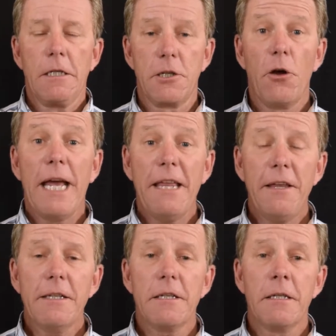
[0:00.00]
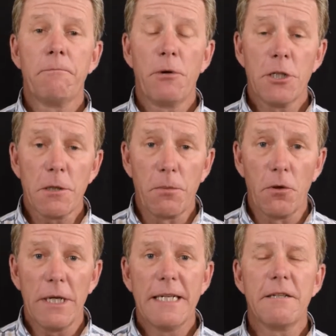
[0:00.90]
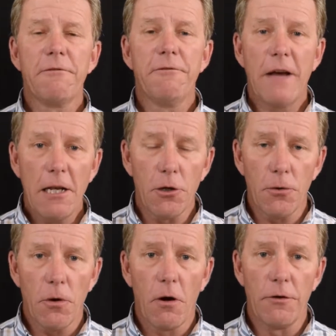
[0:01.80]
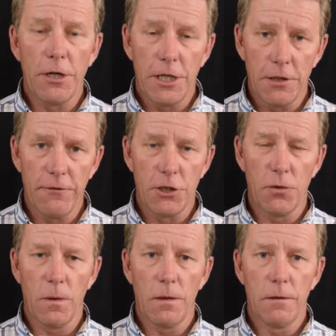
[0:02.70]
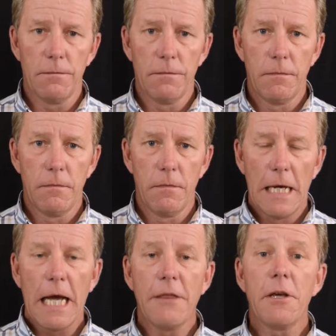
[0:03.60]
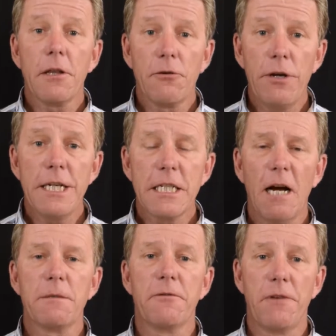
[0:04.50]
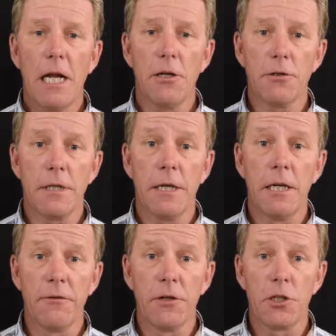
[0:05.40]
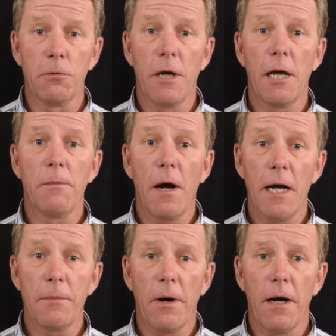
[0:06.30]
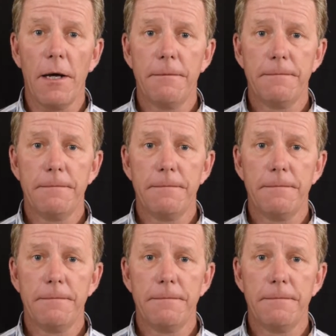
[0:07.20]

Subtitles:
So ethics in principle is a value of an individual. And there are three types of values an individual may abide by.